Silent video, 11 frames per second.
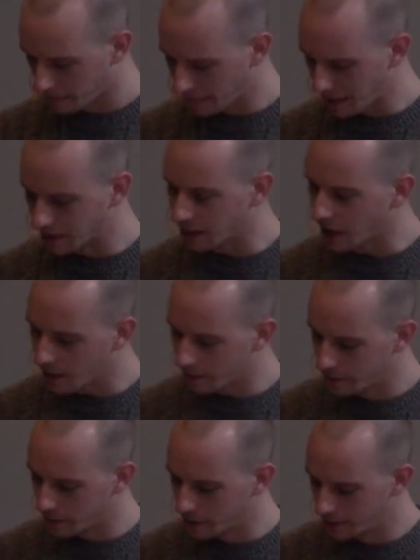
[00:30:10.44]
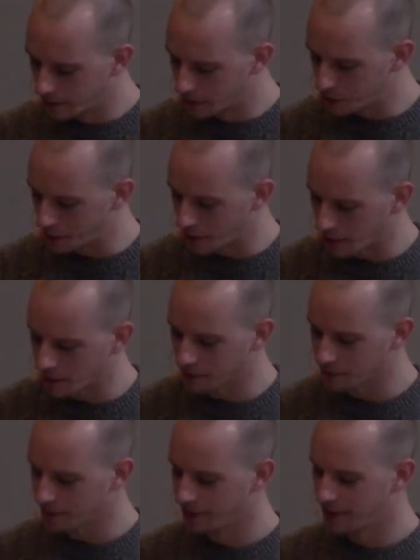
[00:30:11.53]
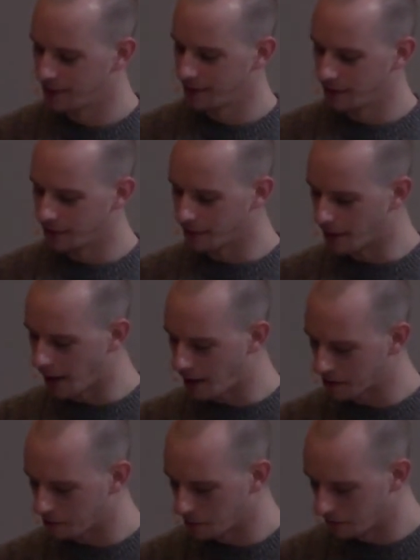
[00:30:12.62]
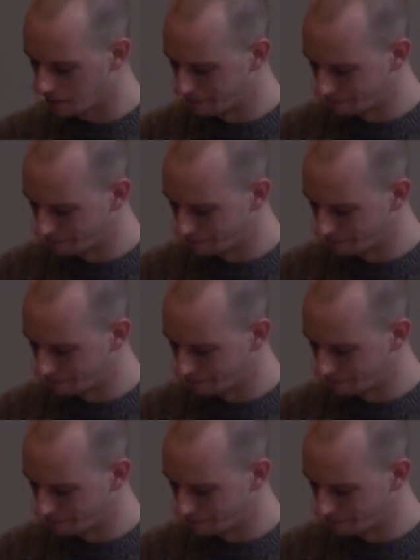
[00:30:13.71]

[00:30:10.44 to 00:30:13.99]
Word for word: And love shares the gospel.